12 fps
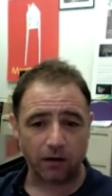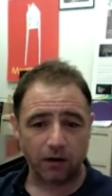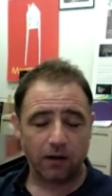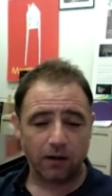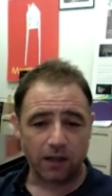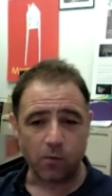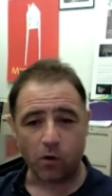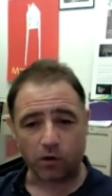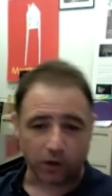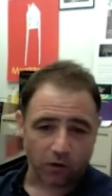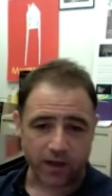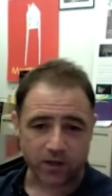He worked in
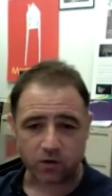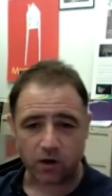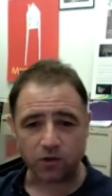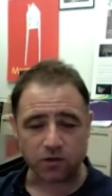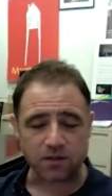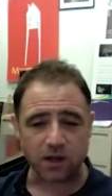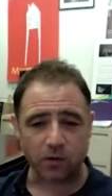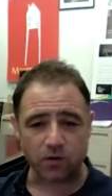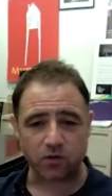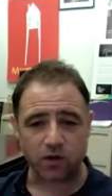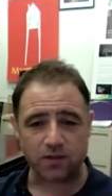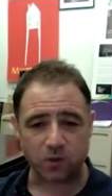a restaurant just down the
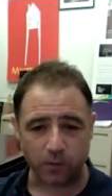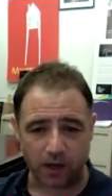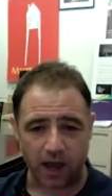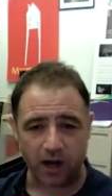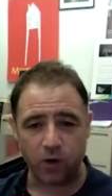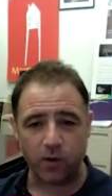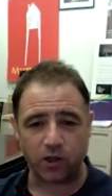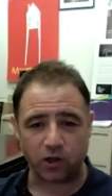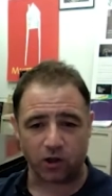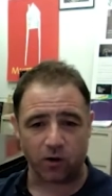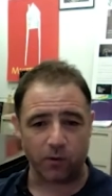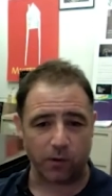street, so we kind of knew each other
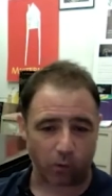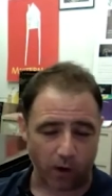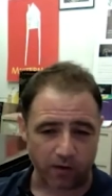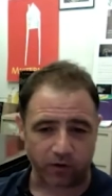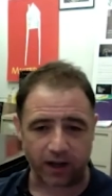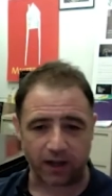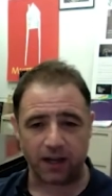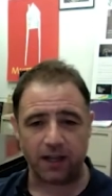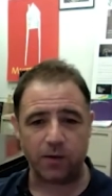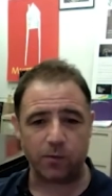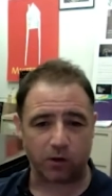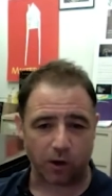and we were quite friendly. He
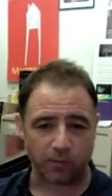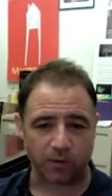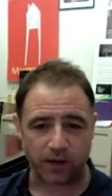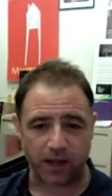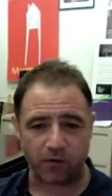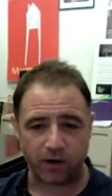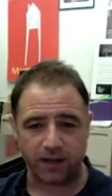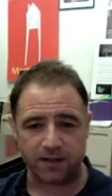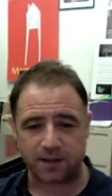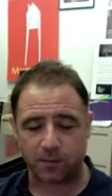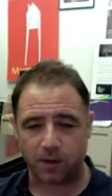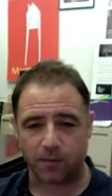would come to play readings
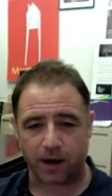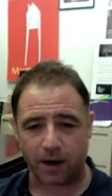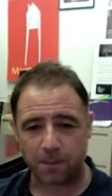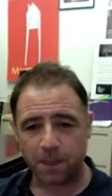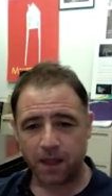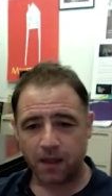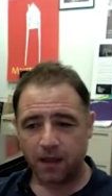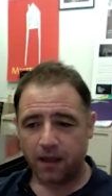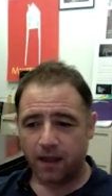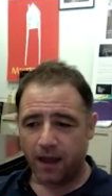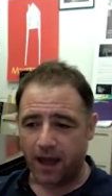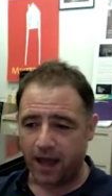at my bar,
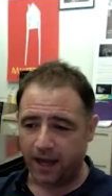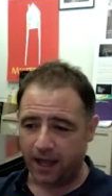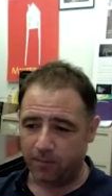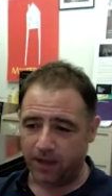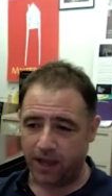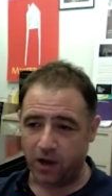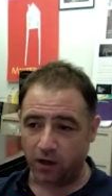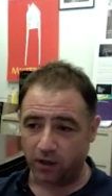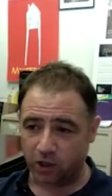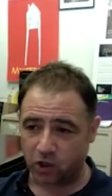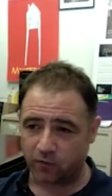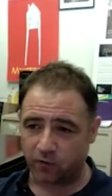and he
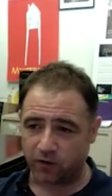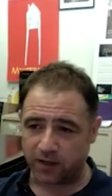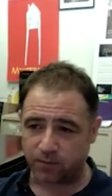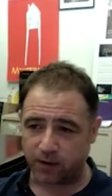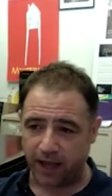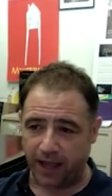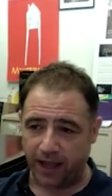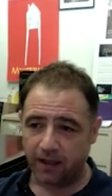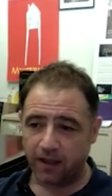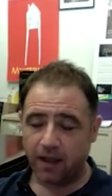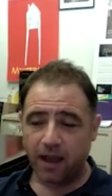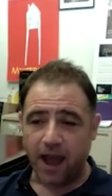auditioned for this play,
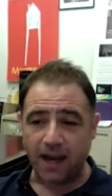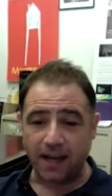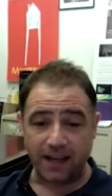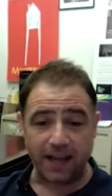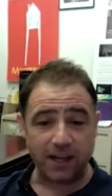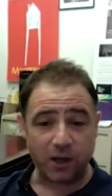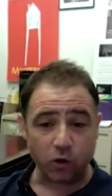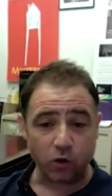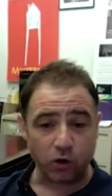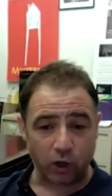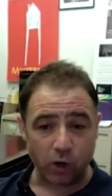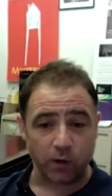and in the end he
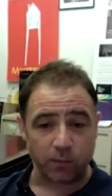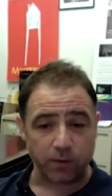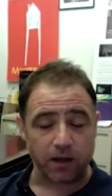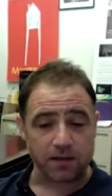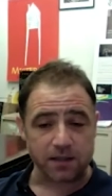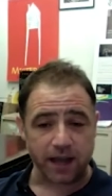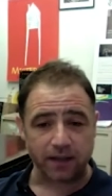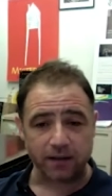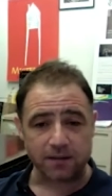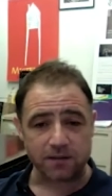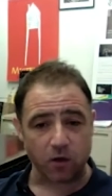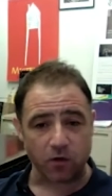couldn't do it because he had
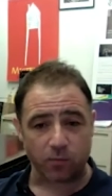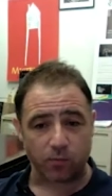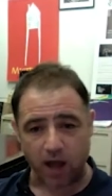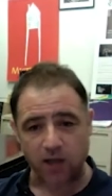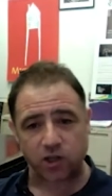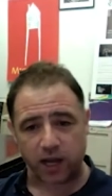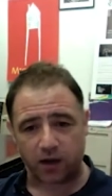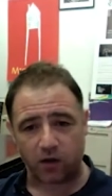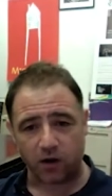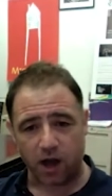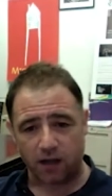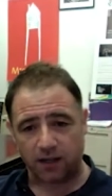this other project
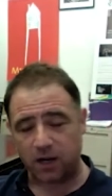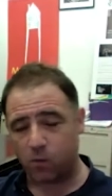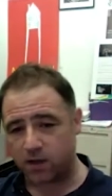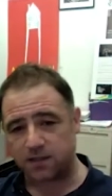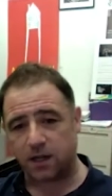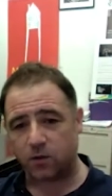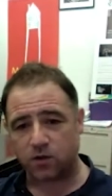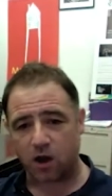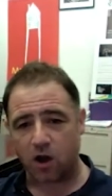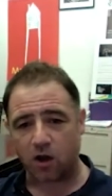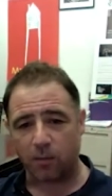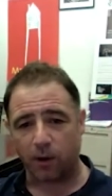going on that he wasn't allowed to
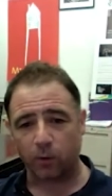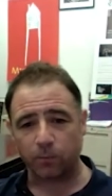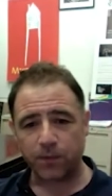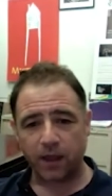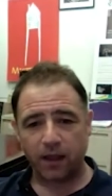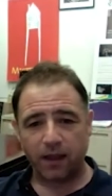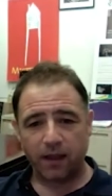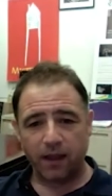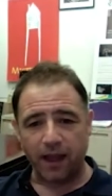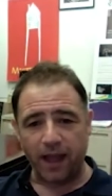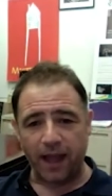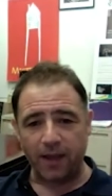talk about.
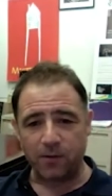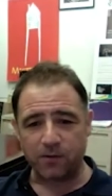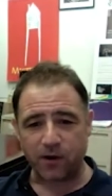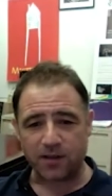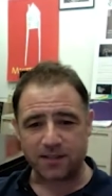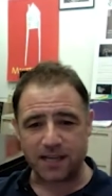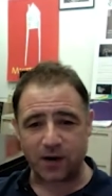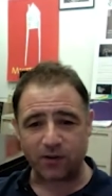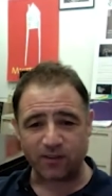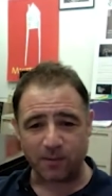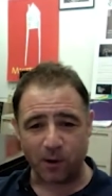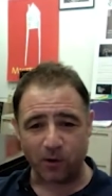He was very
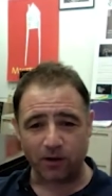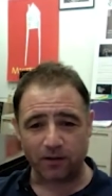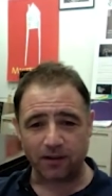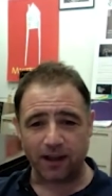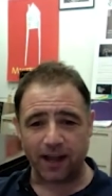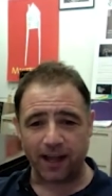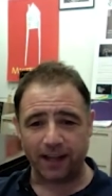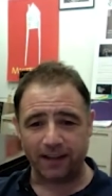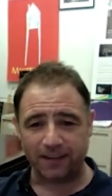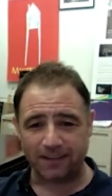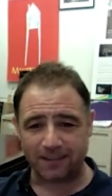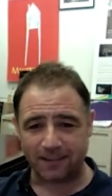secretive about it,
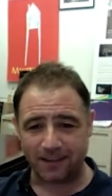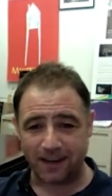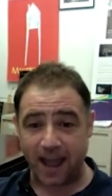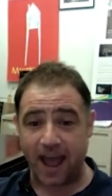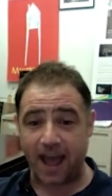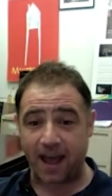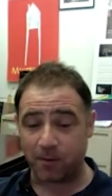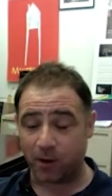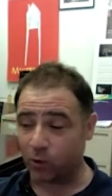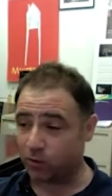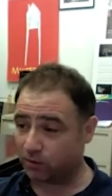and about